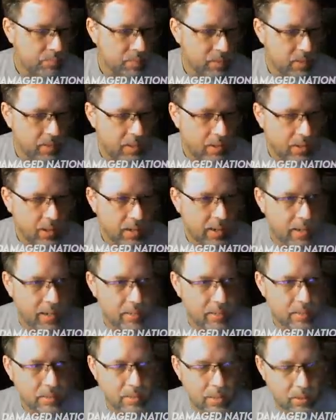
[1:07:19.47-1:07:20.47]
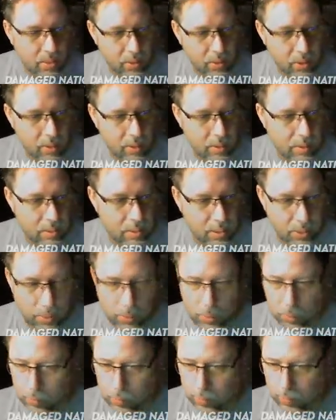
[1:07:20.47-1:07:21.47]
Alright, I just hit 32.
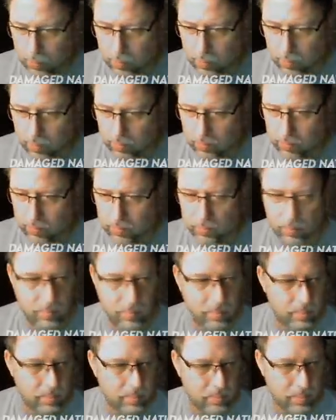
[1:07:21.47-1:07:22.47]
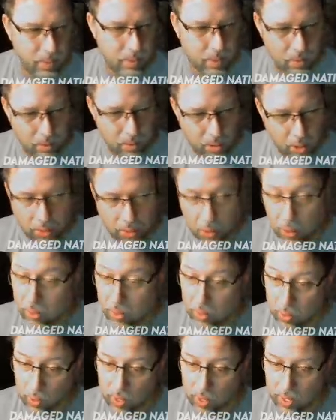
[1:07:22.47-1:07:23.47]
Sorry, 33
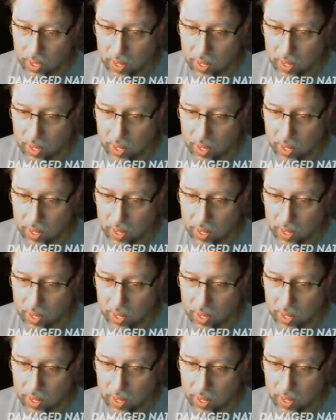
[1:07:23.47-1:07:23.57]
now.